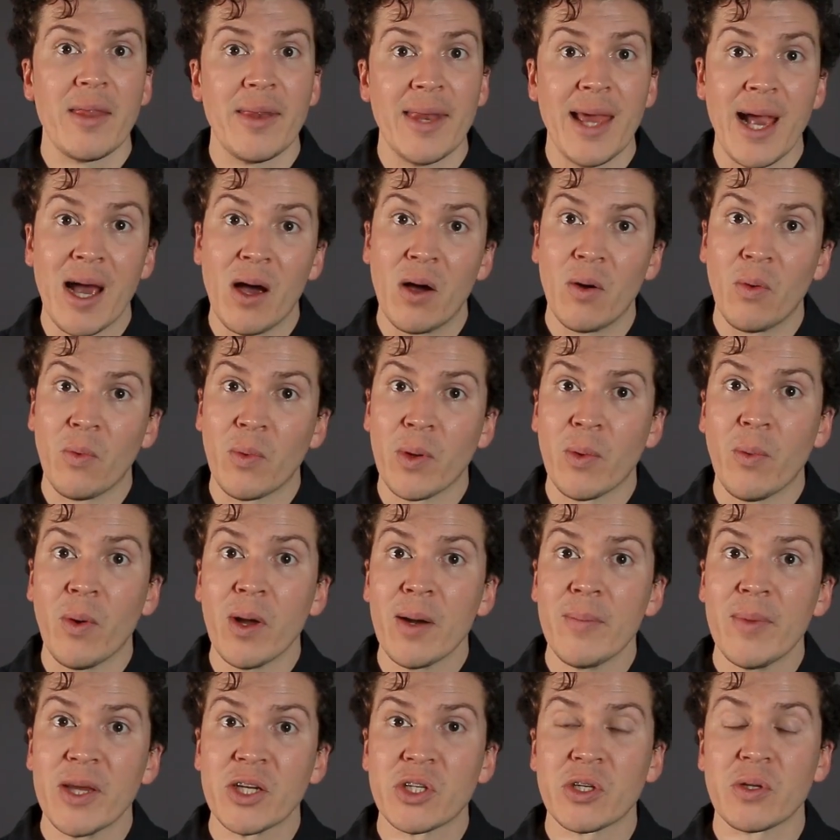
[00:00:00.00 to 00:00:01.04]
Now, we
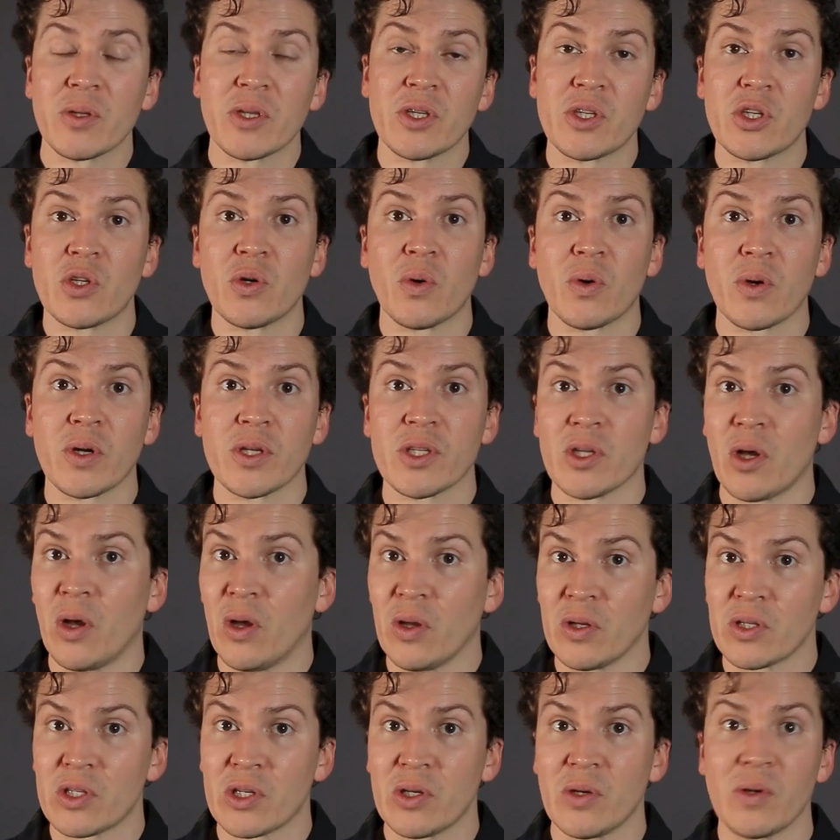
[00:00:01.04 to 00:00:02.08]
want to make sure this door is
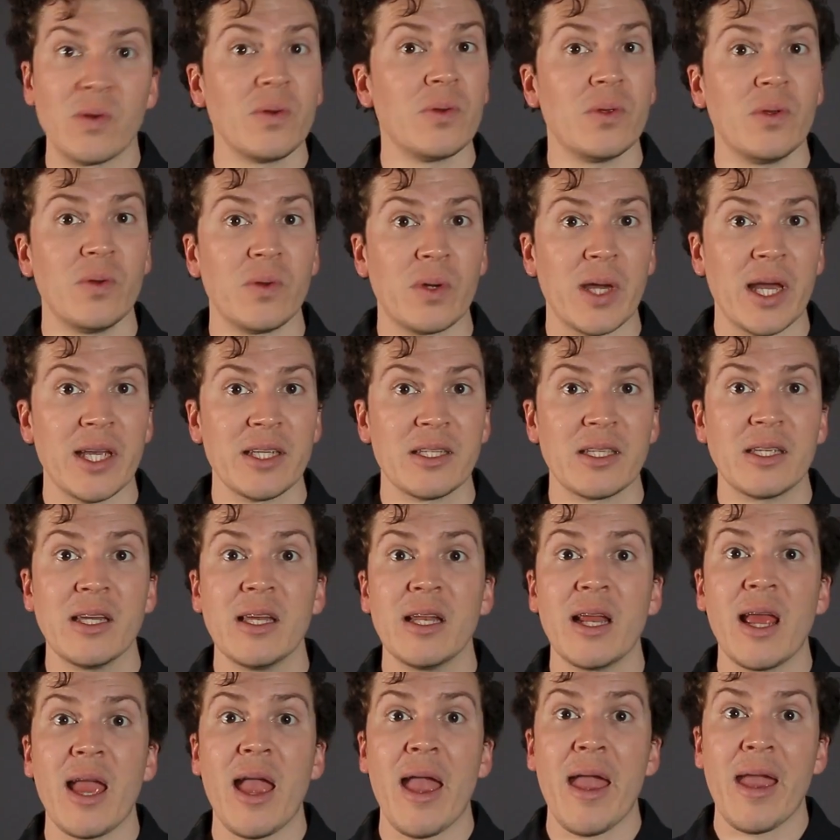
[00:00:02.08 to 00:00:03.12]
also, you guessed
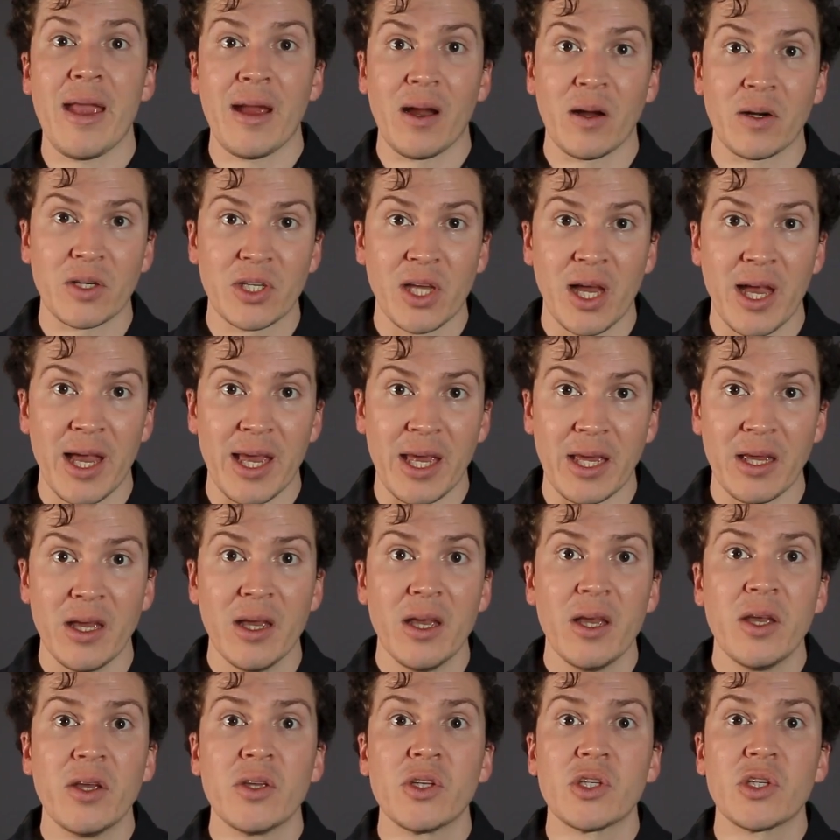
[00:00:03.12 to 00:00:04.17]
it, airtight.
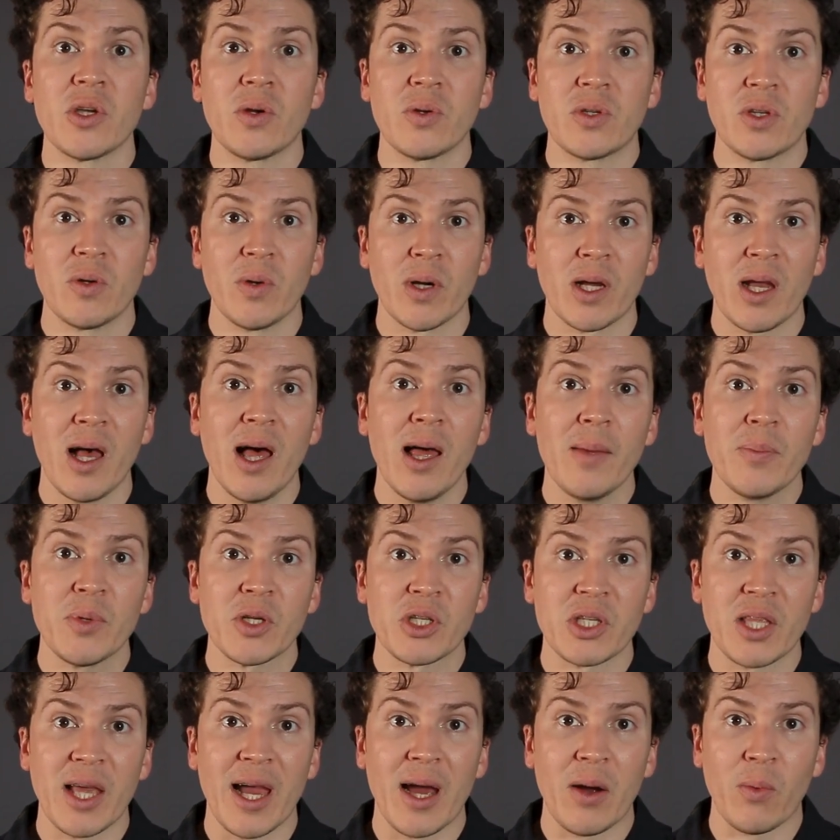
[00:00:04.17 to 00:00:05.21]
So to
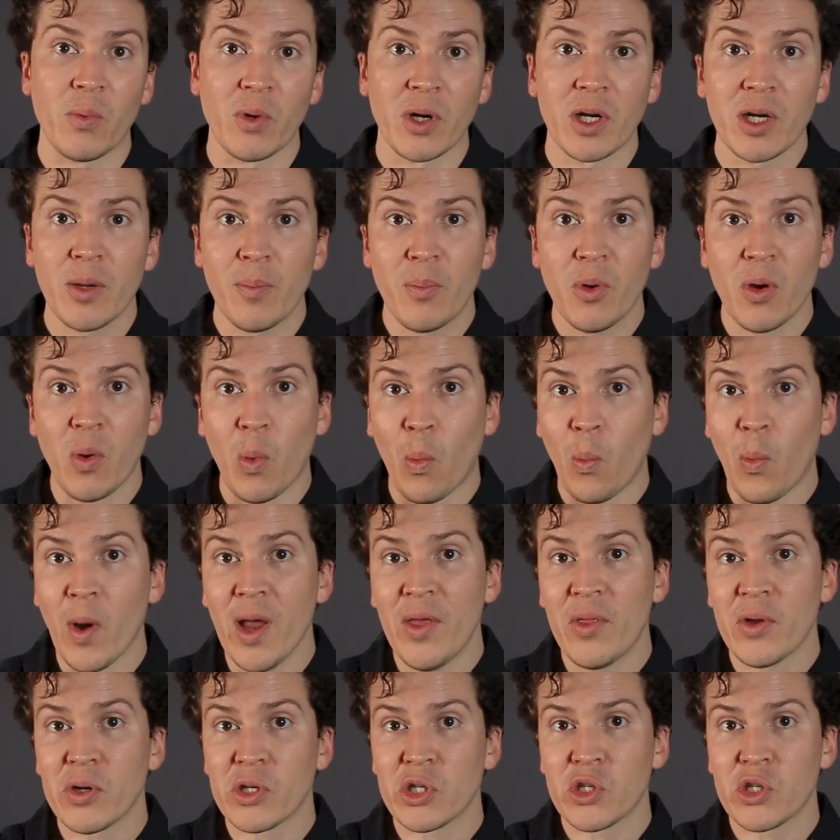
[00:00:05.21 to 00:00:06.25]
accomplish that, we're going to put weather